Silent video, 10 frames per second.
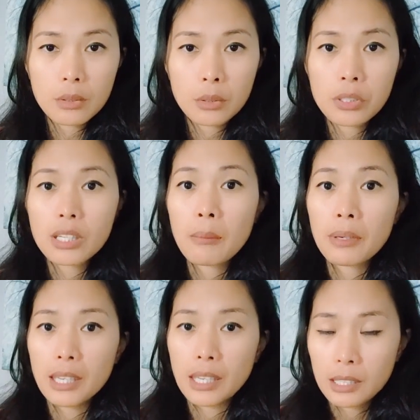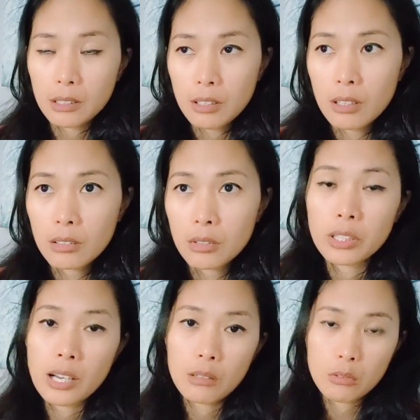who's coming in to the
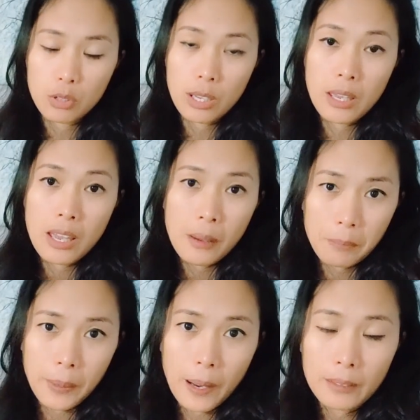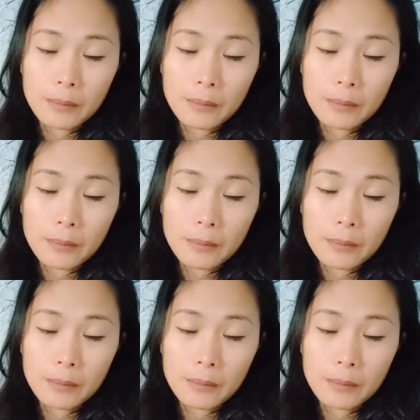country. But